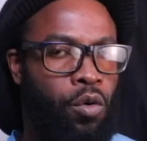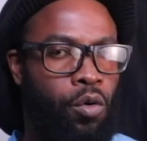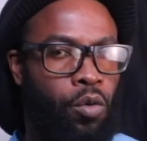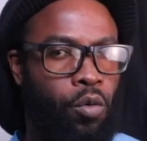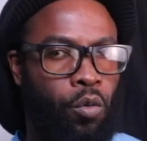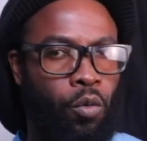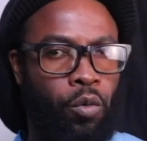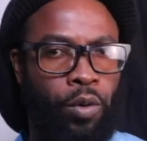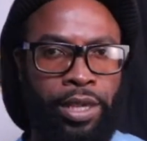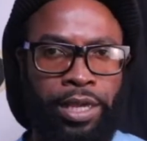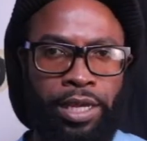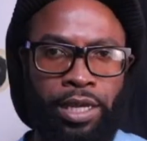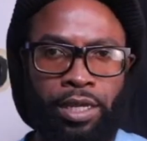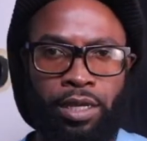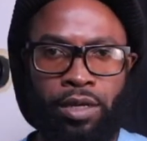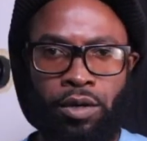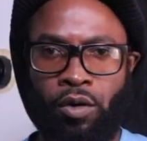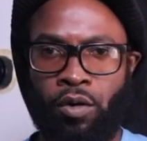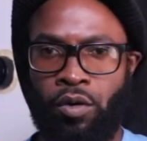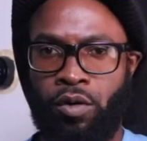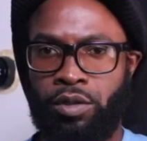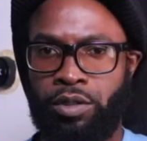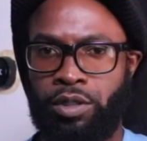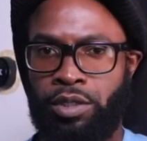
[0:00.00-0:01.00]
wig,
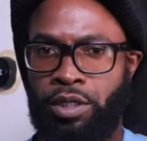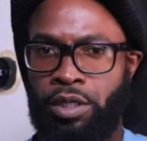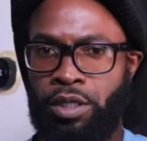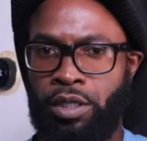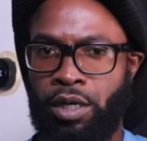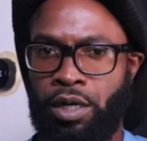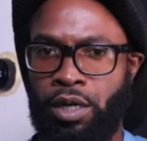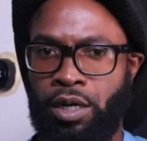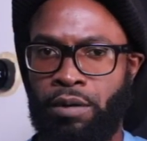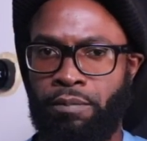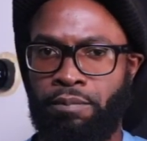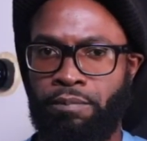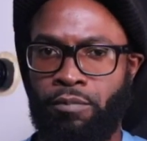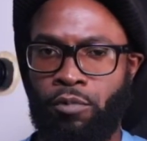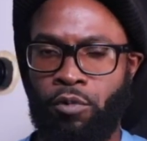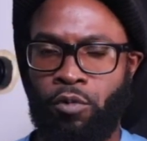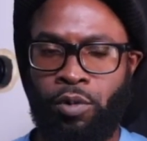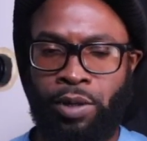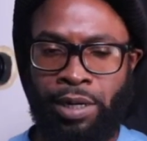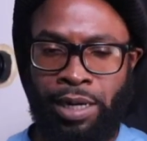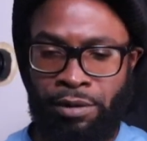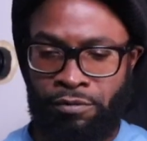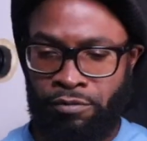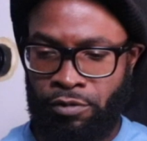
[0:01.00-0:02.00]
all the um,
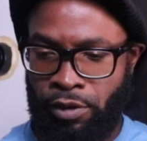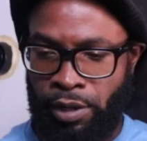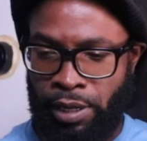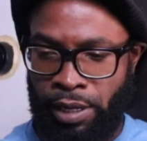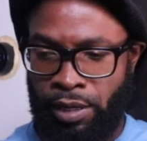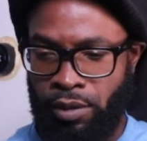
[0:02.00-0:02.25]
whatever